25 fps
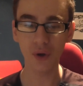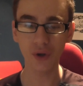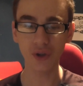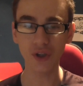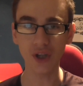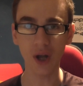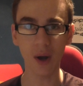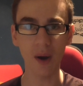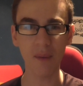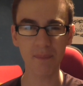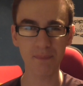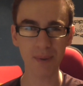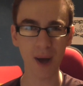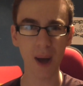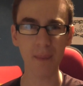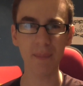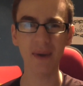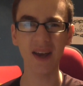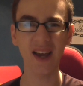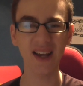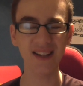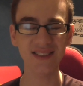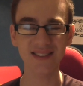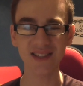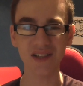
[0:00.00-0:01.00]

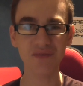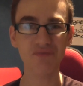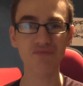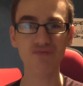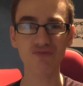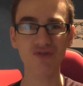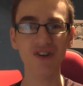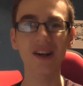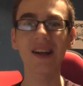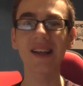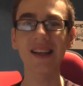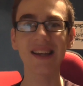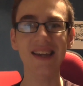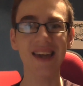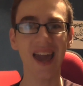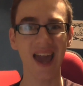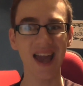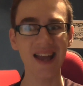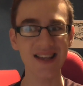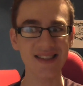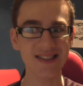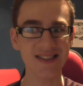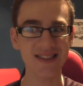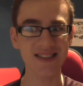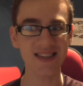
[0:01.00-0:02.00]
Aubameyang didn't really
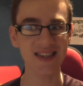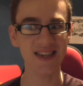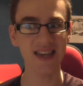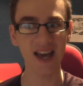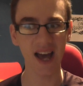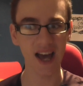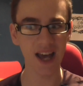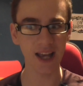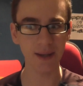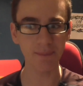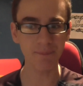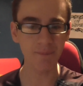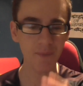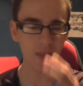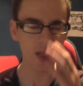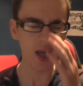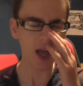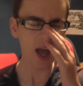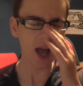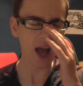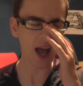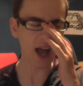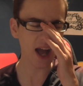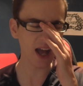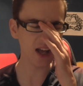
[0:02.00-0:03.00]
get into the game,
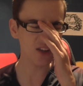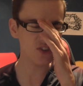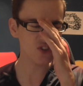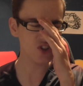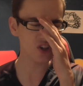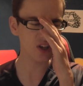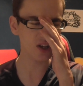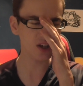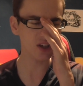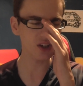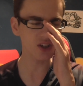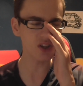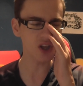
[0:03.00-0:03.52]
and